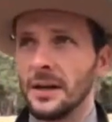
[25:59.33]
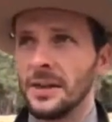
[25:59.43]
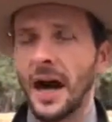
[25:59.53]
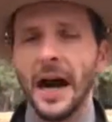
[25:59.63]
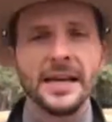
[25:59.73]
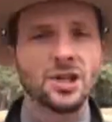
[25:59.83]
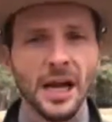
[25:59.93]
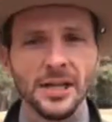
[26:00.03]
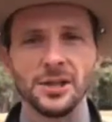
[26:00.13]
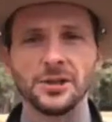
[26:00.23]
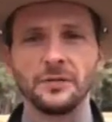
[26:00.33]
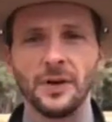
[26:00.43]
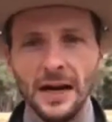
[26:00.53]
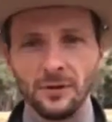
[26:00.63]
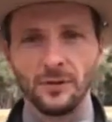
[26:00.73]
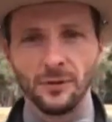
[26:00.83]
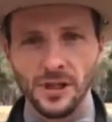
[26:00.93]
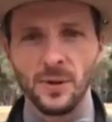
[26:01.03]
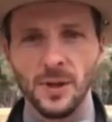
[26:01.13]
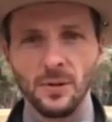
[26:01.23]
the highest chance of survival for
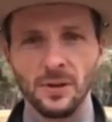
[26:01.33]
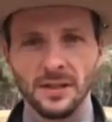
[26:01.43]
these people is